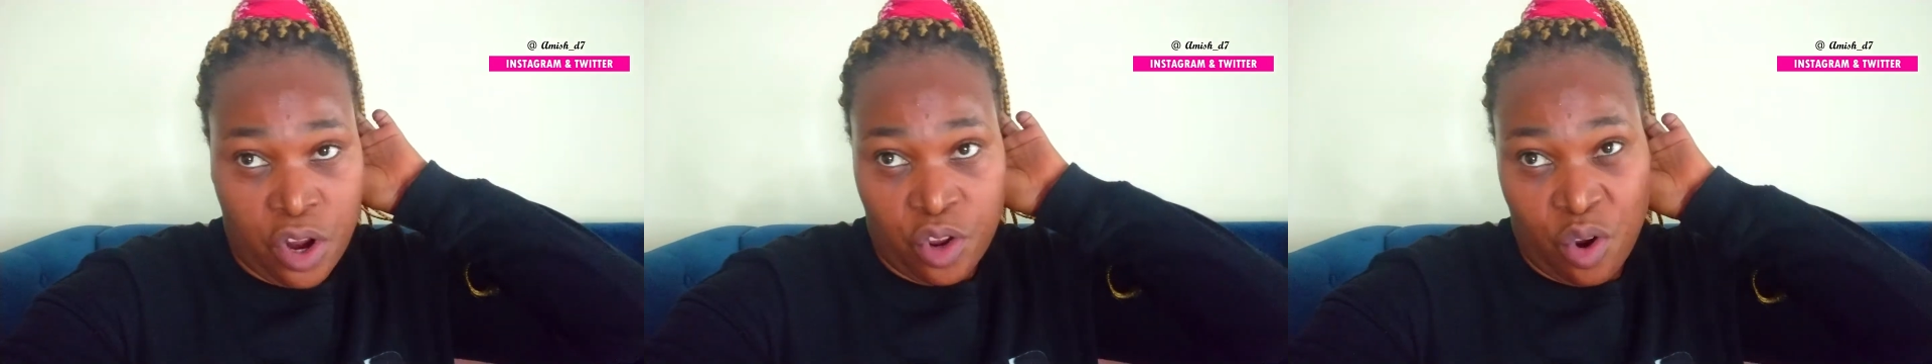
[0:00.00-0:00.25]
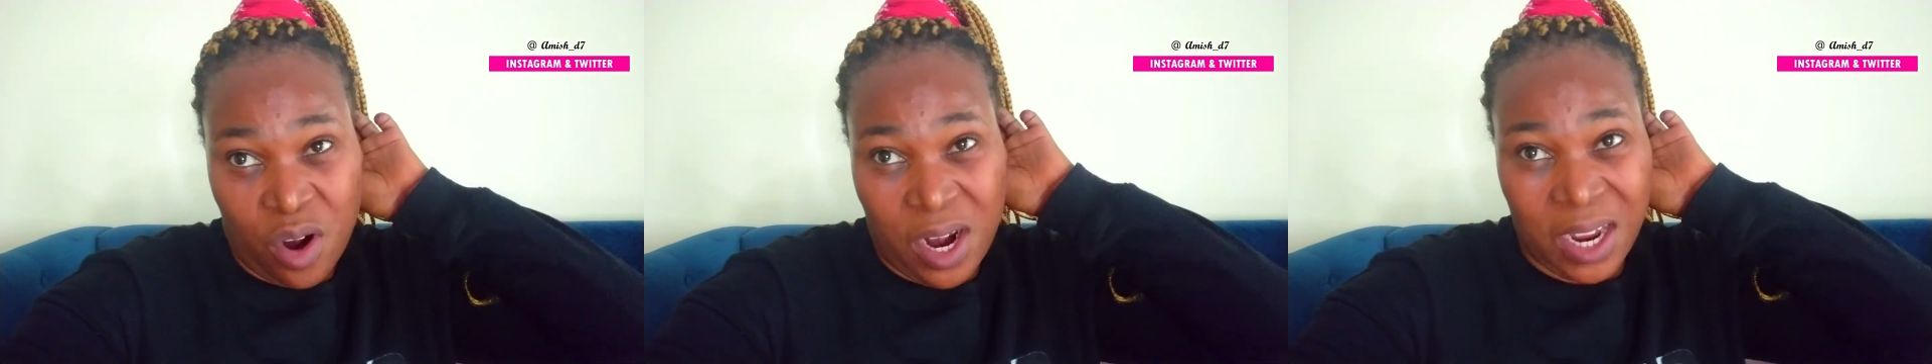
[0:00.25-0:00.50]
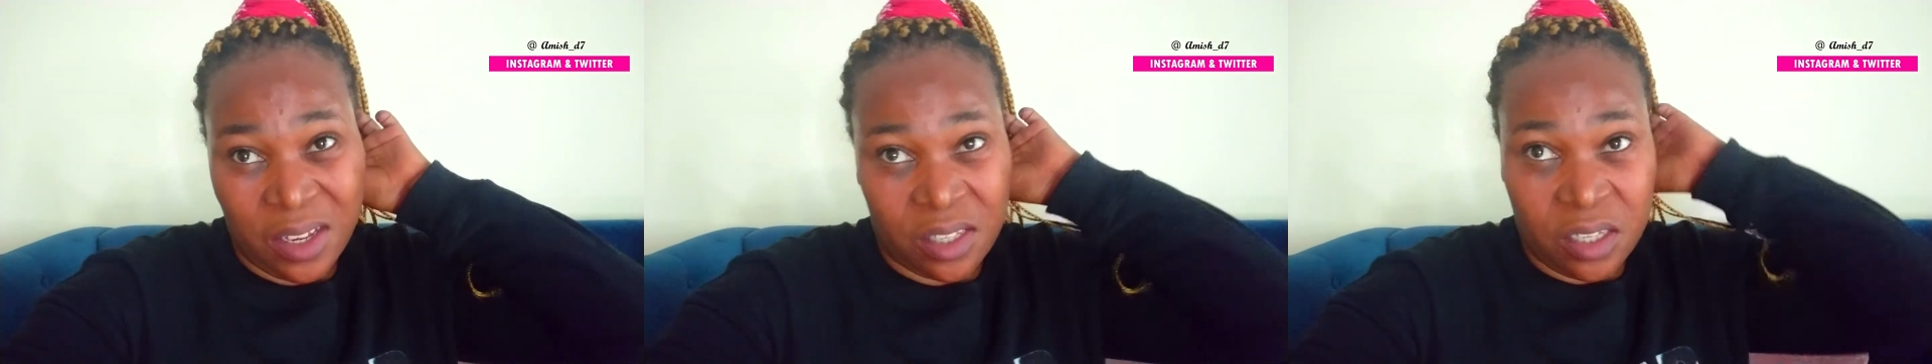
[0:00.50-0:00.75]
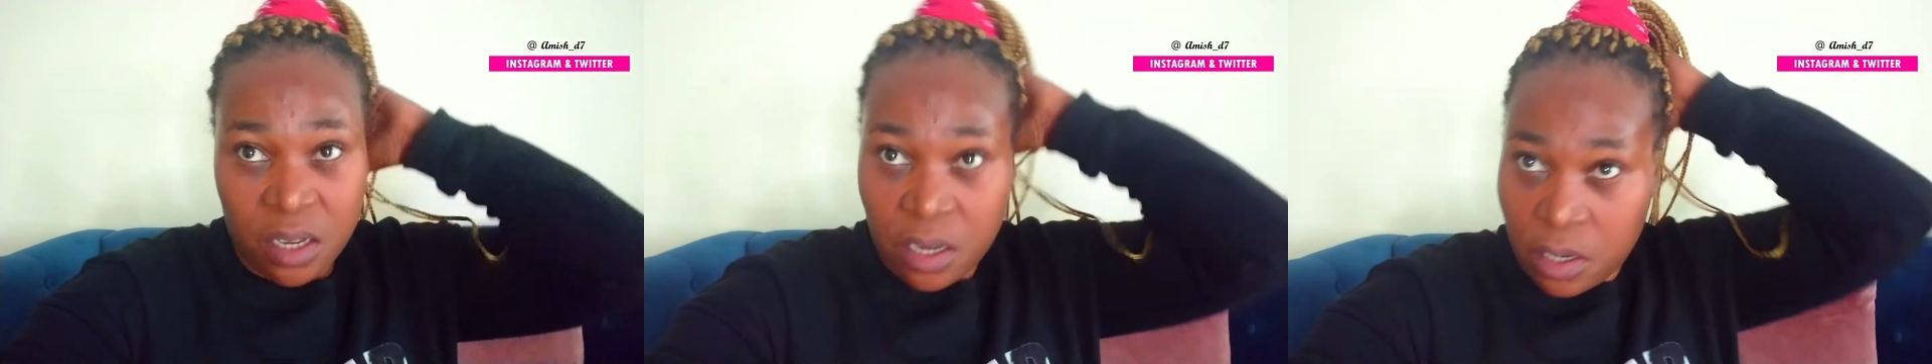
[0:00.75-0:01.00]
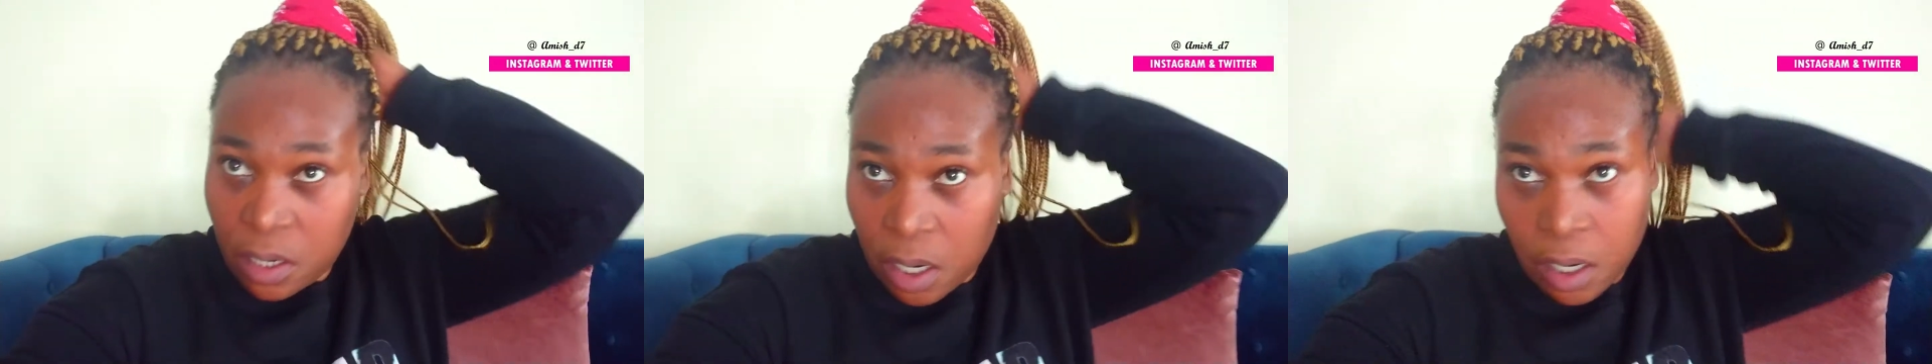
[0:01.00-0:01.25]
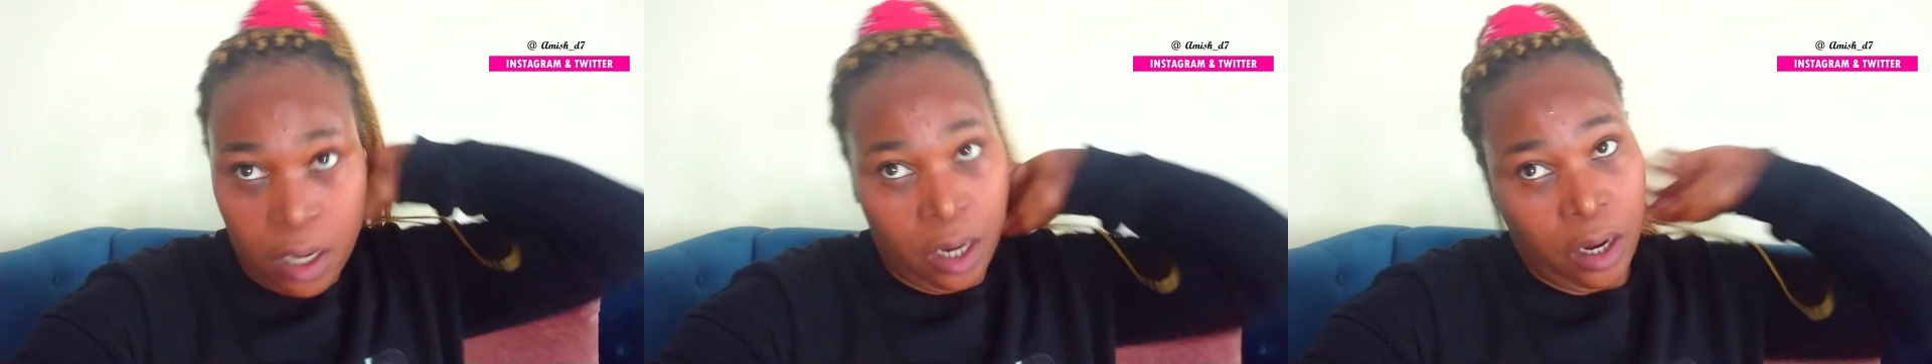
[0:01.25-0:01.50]
Yo guys,
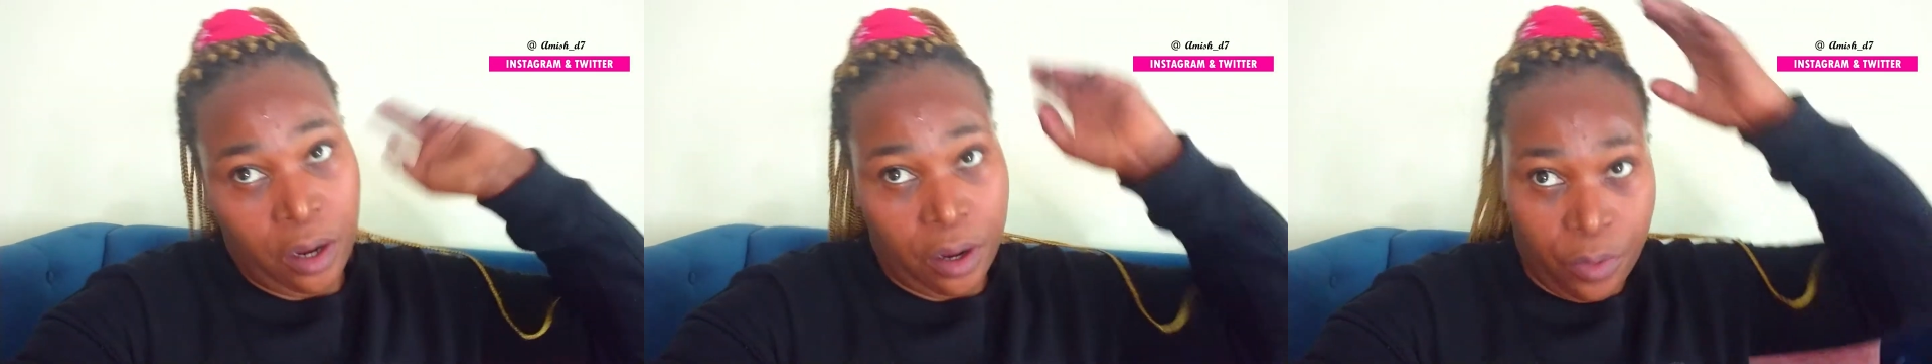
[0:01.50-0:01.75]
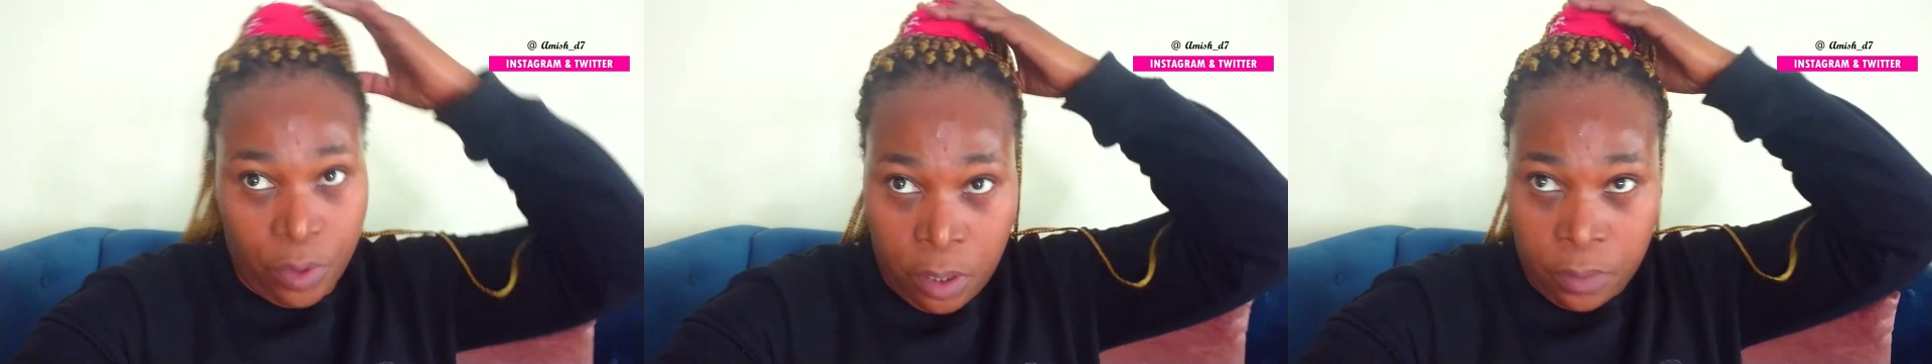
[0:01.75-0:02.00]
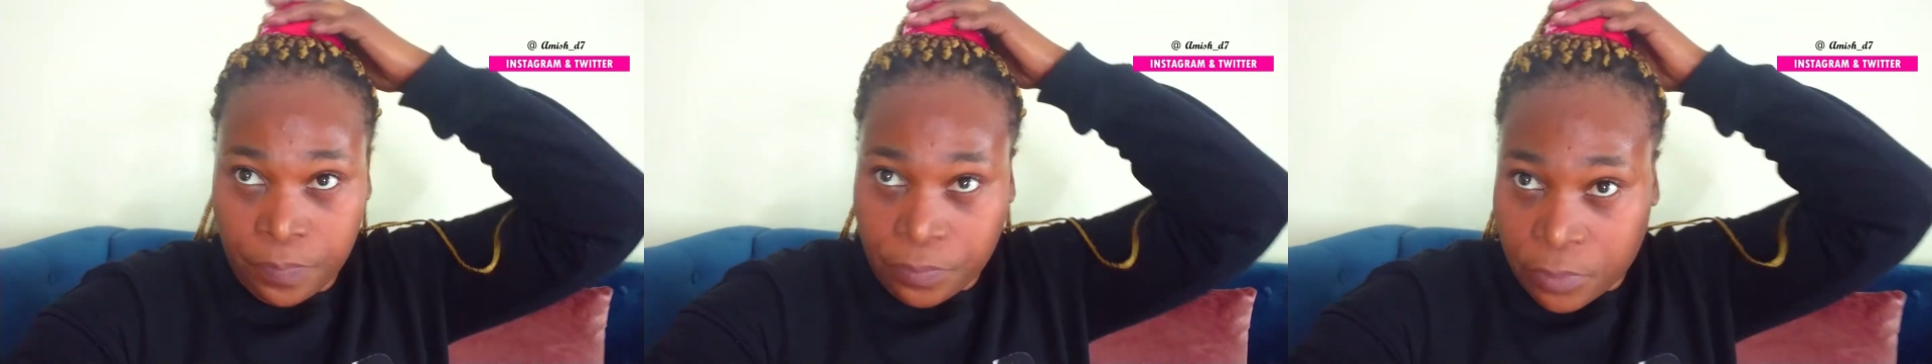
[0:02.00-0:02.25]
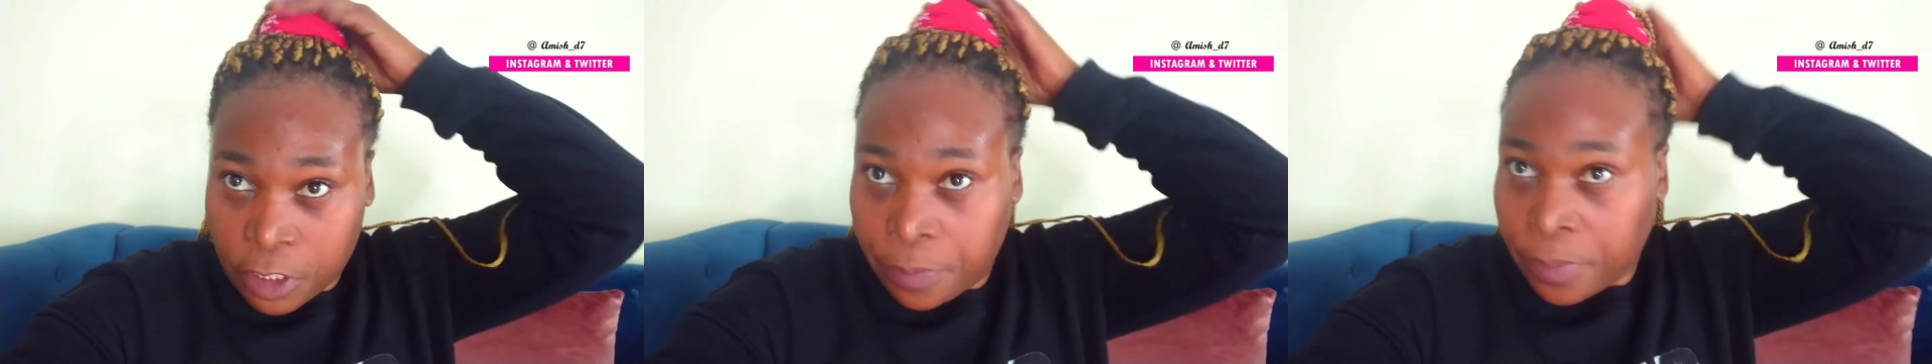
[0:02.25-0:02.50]
you